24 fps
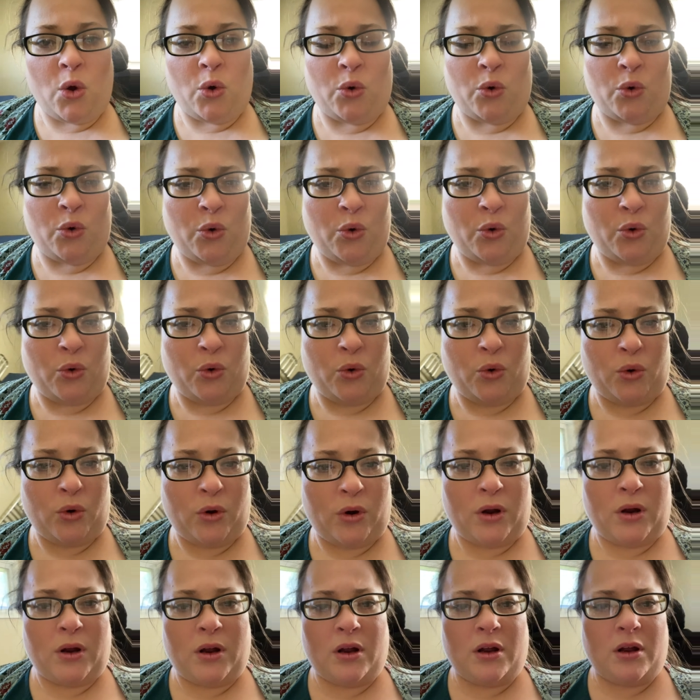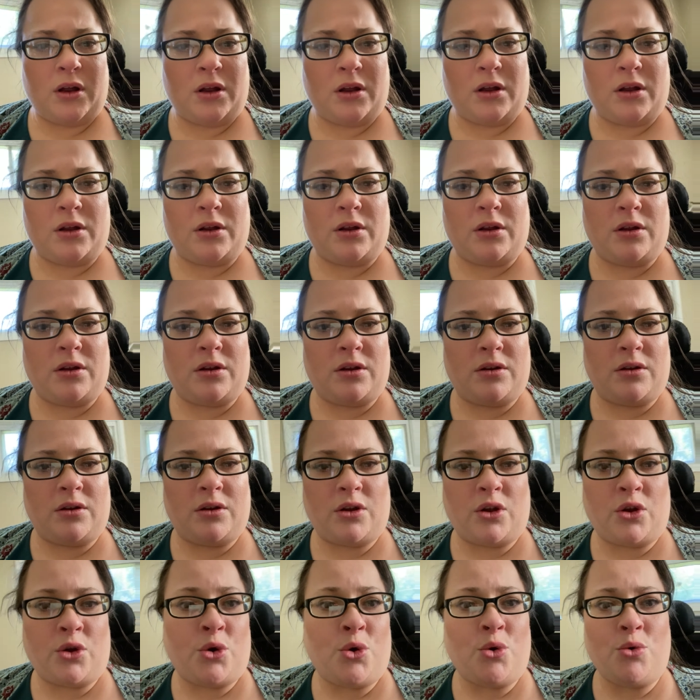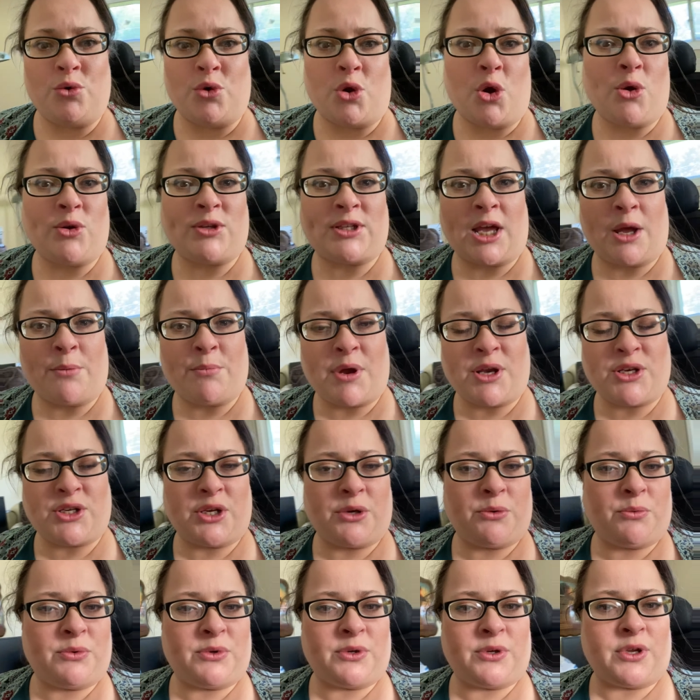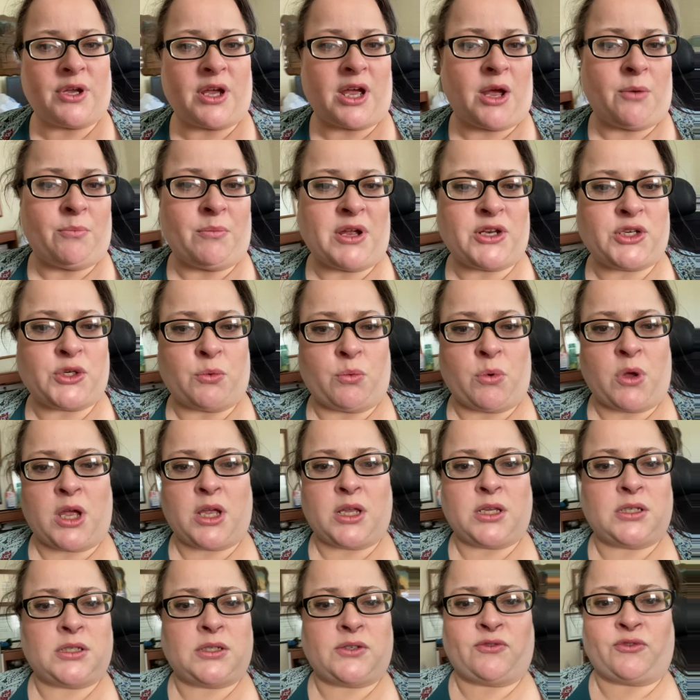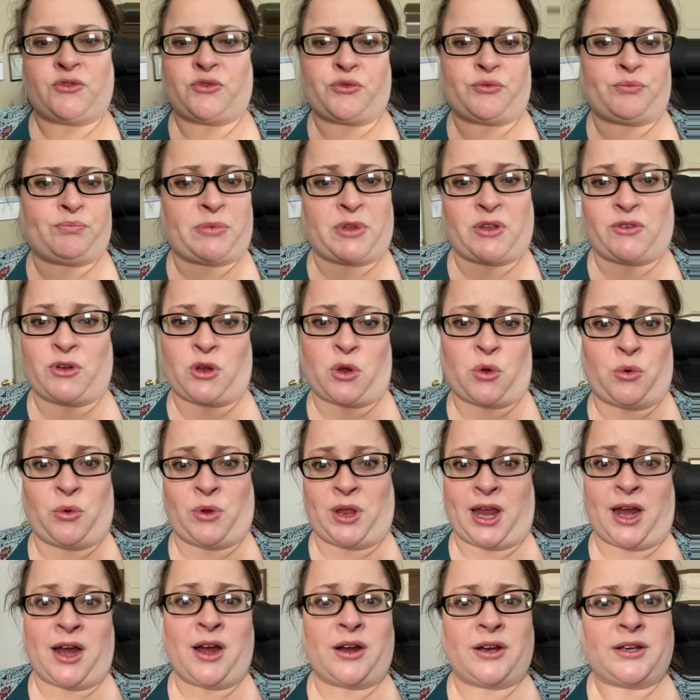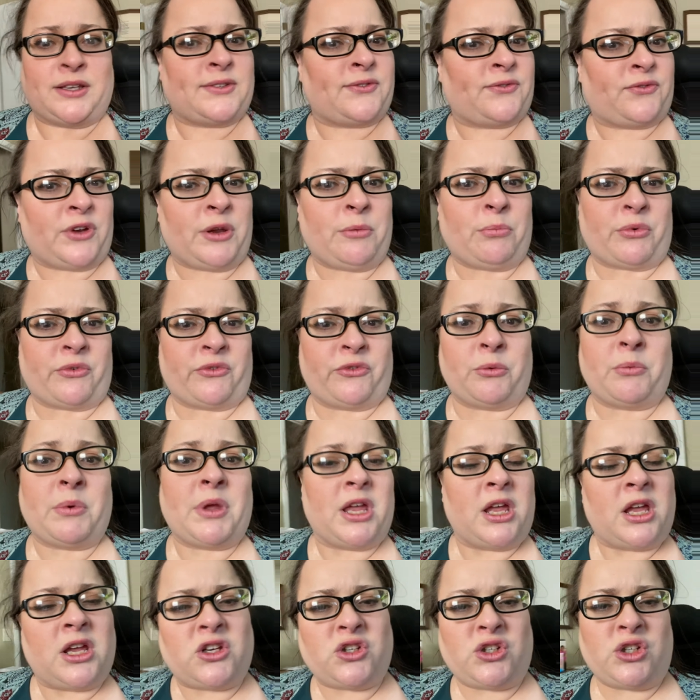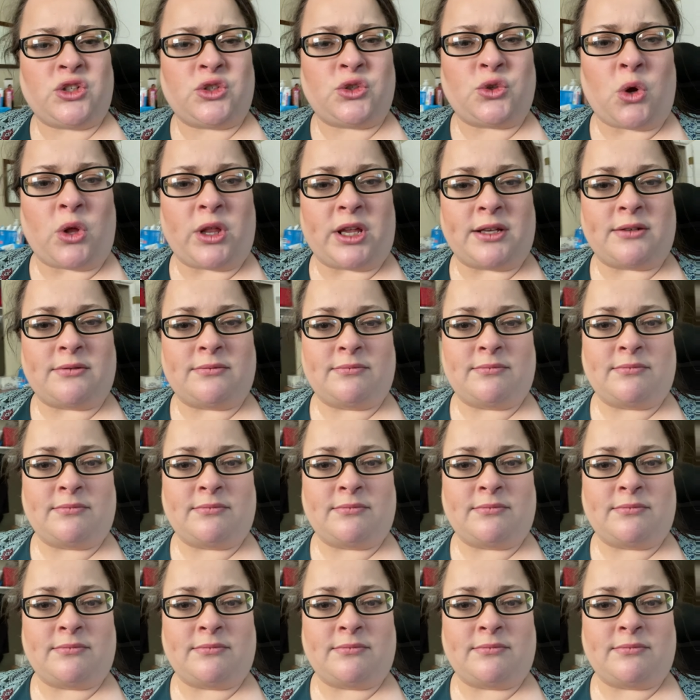Ooh, who knows how much it how much it was? Who cares? Free perfume. She stole it.